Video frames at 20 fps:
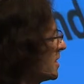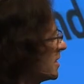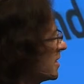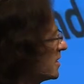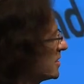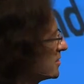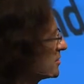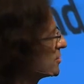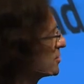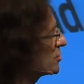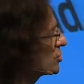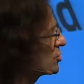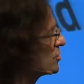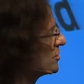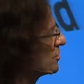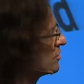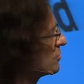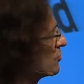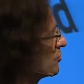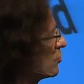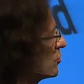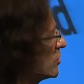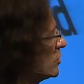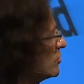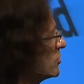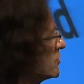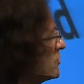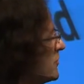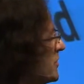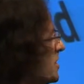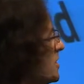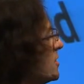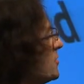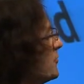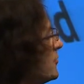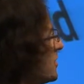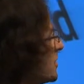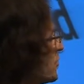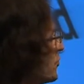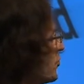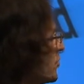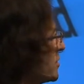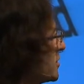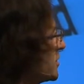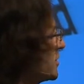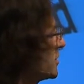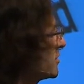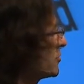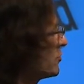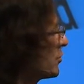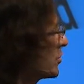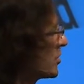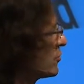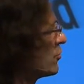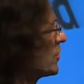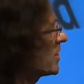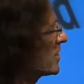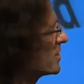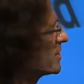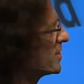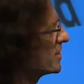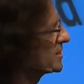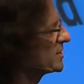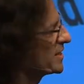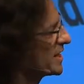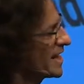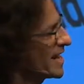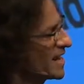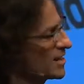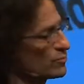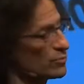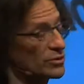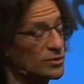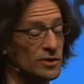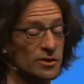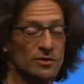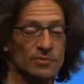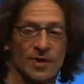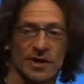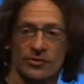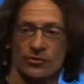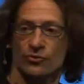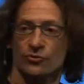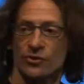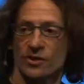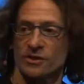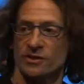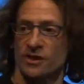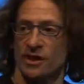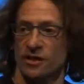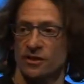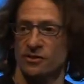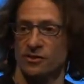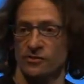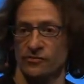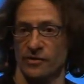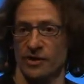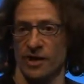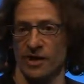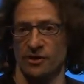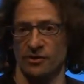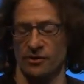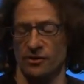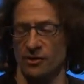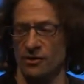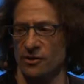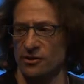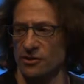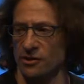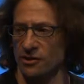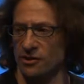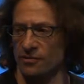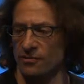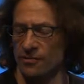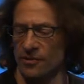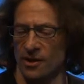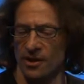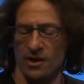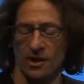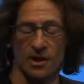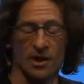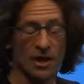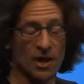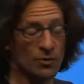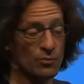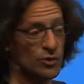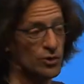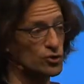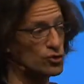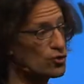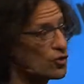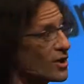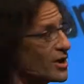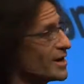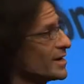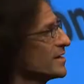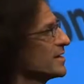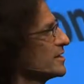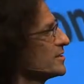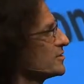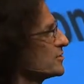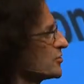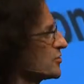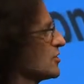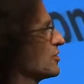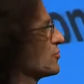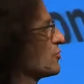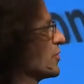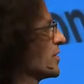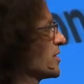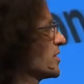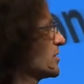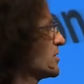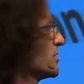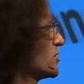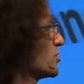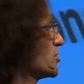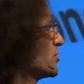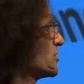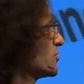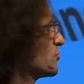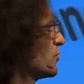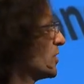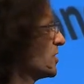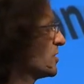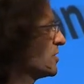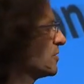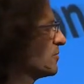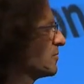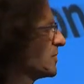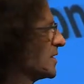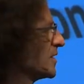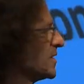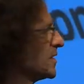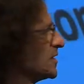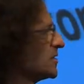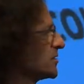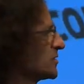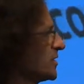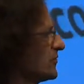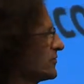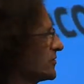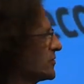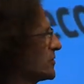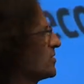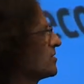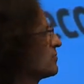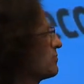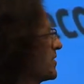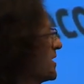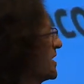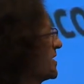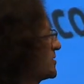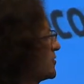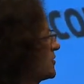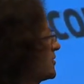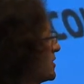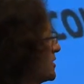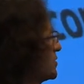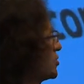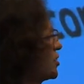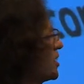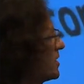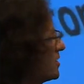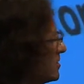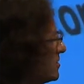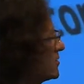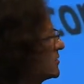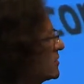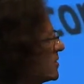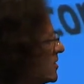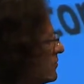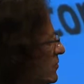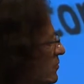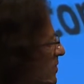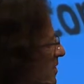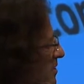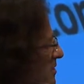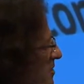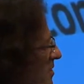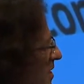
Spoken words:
In addition, we use video fingerprinting, so we can recognize an ad within about 3 seconds of the ad starting. And we're trialing song recognition as well. So if a song plays on any channel, the server picks